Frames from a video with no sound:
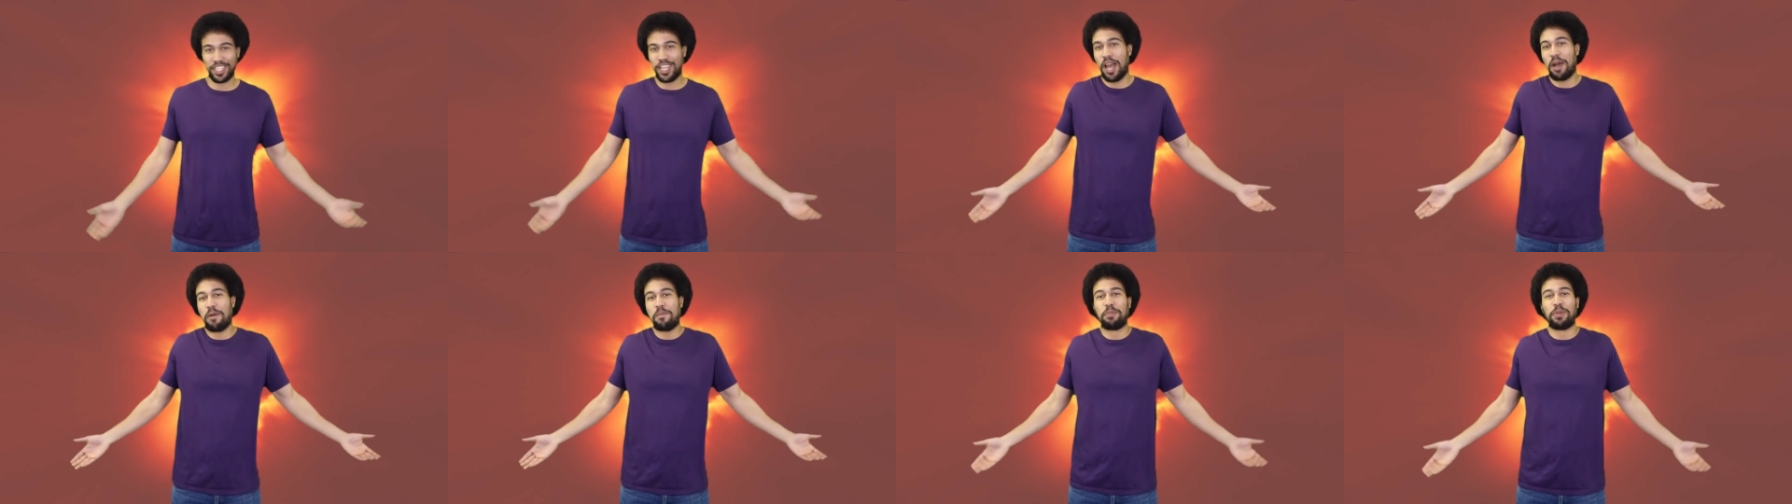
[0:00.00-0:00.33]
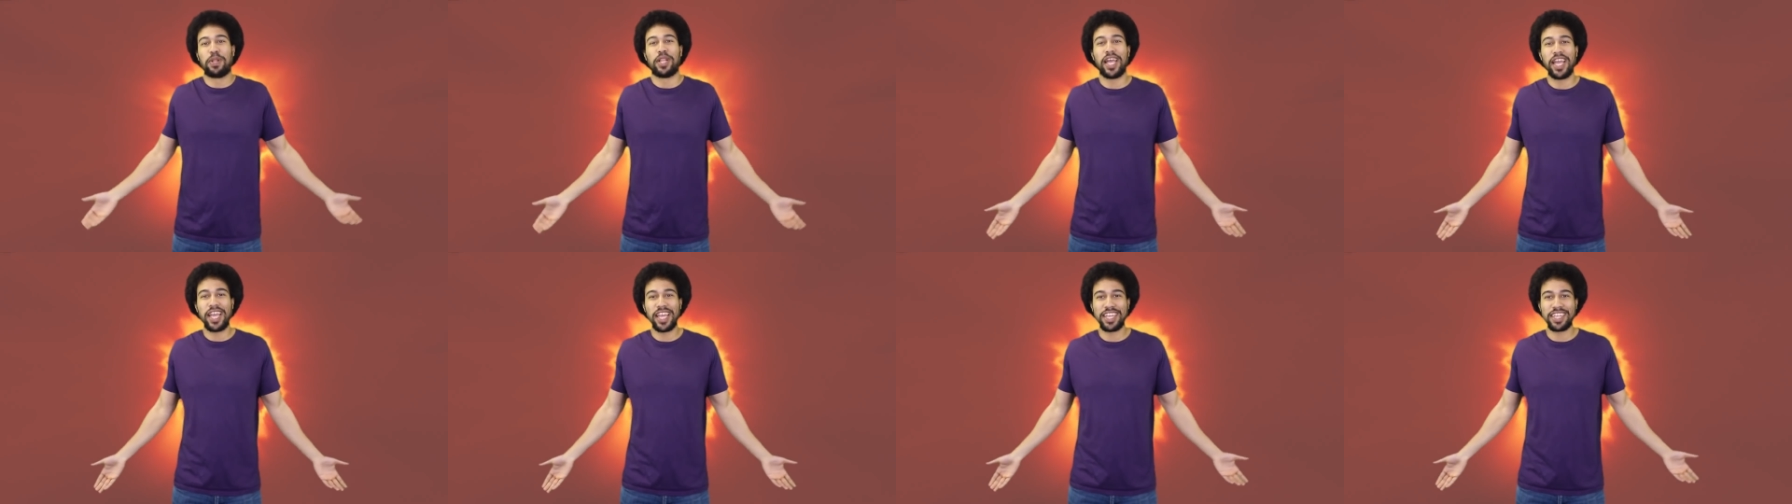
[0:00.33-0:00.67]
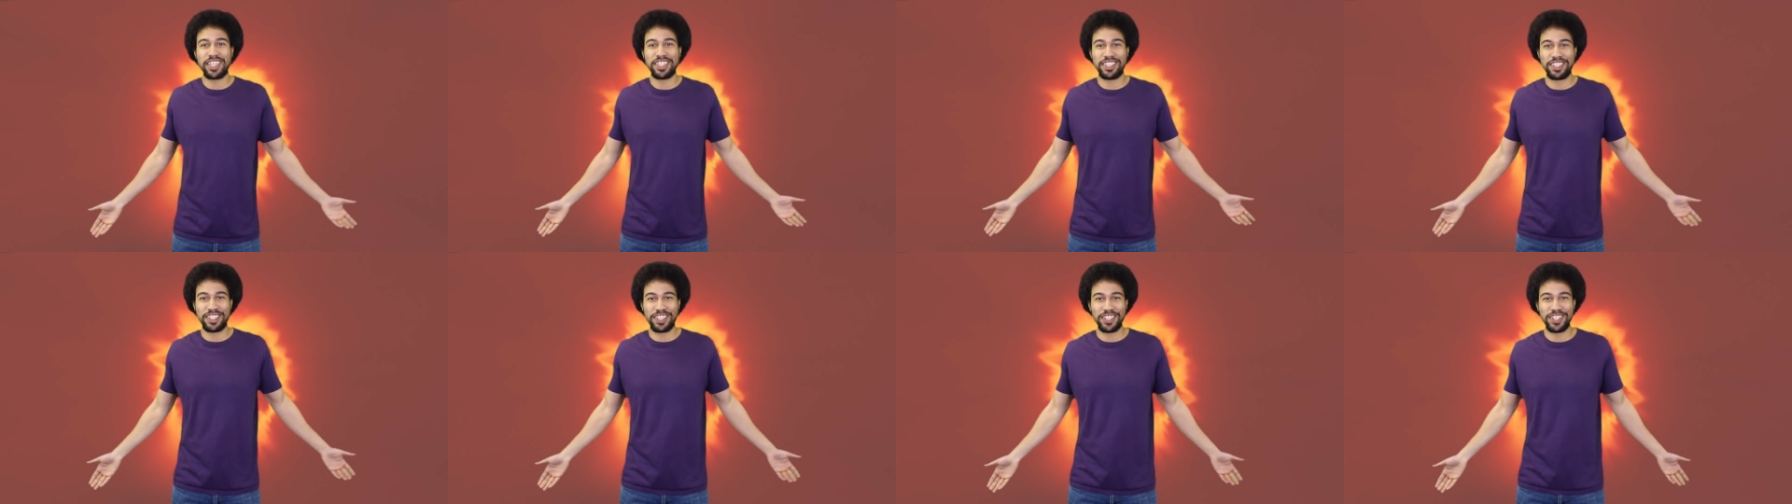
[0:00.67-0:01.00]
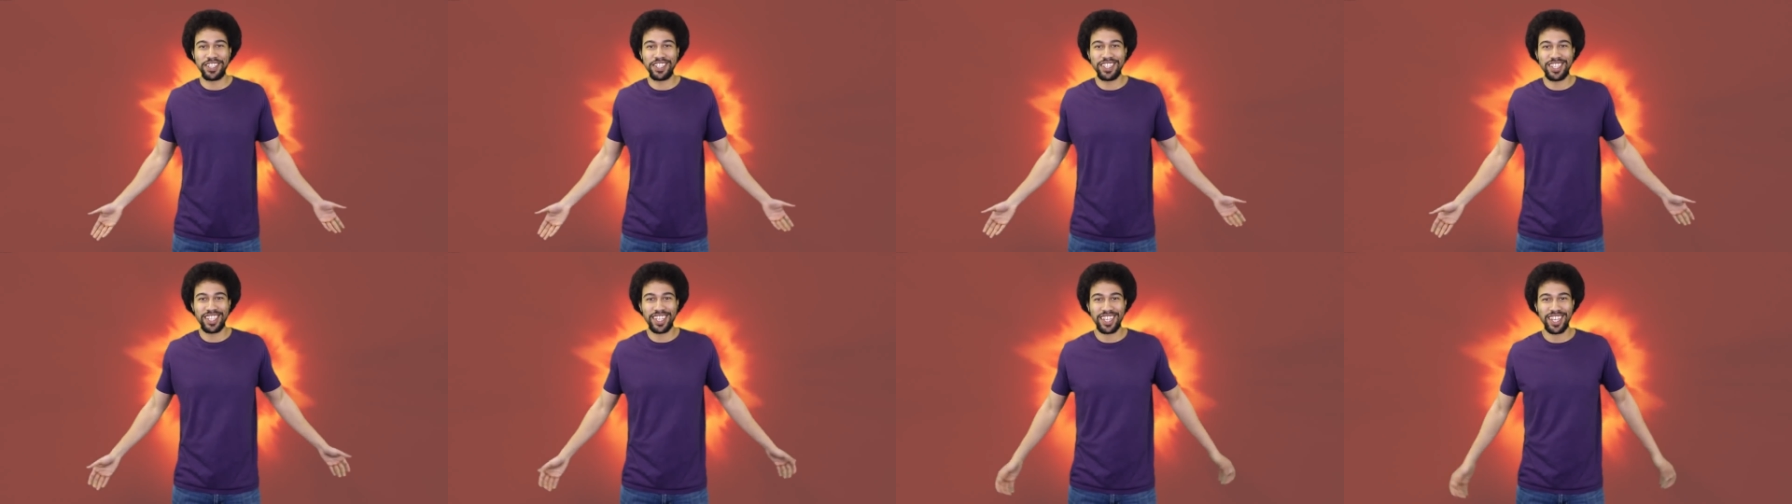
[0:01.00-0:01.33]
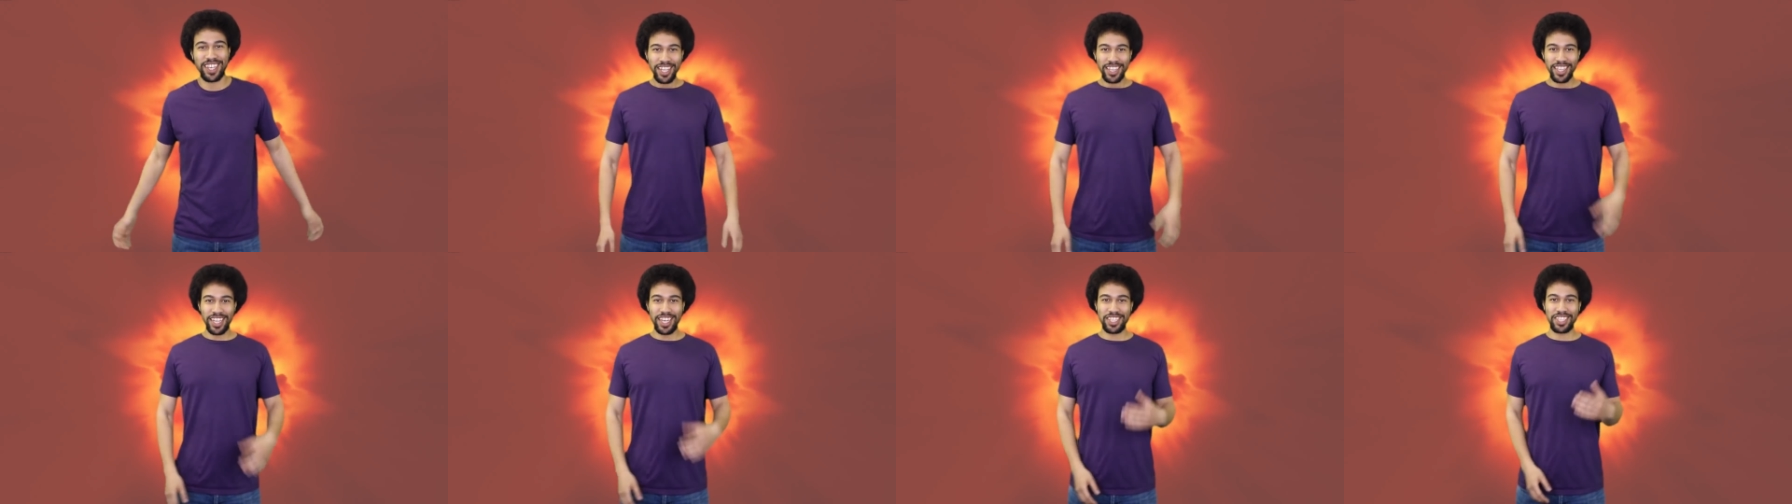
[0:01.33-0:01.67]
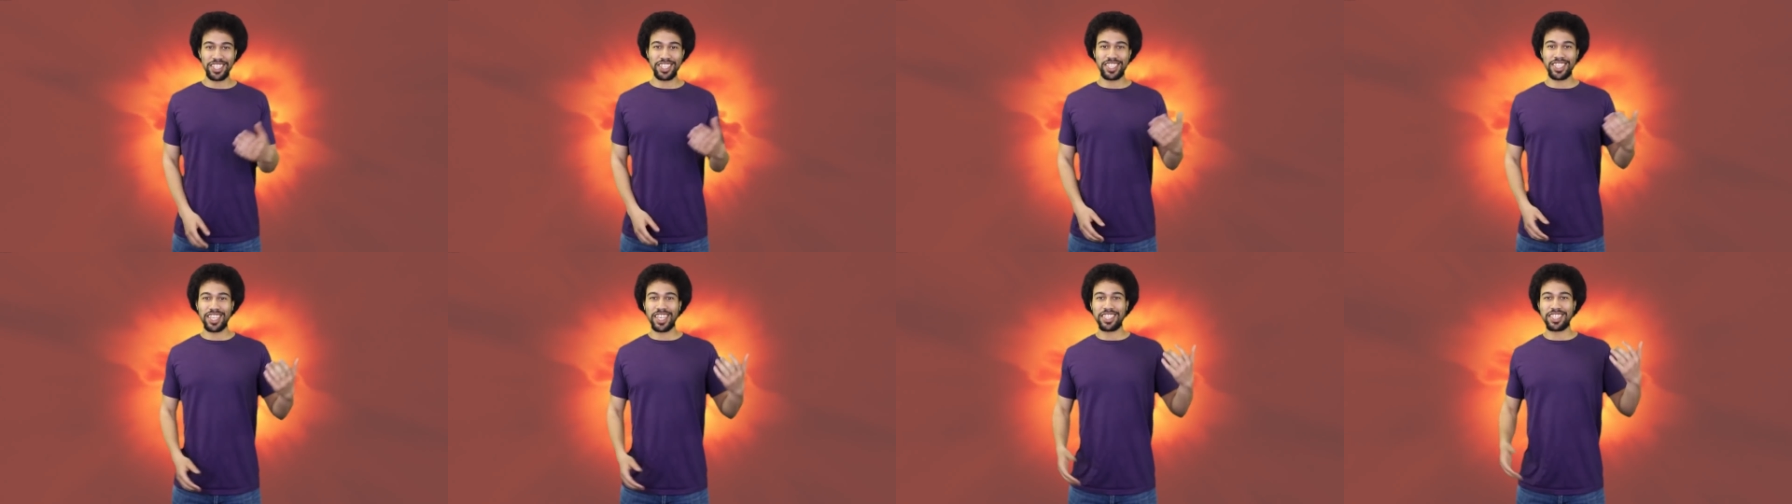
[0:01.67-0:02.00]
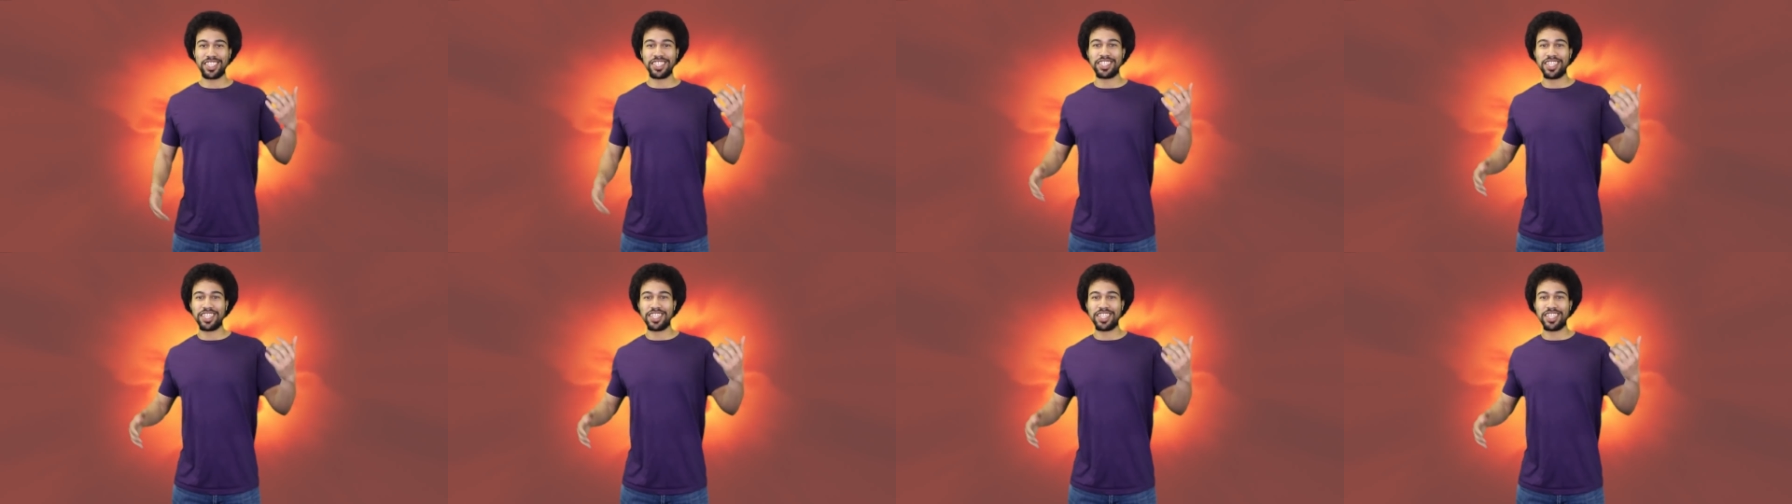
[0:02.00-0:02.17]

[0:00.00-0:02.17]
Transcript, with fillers: You got played, dude. Legend says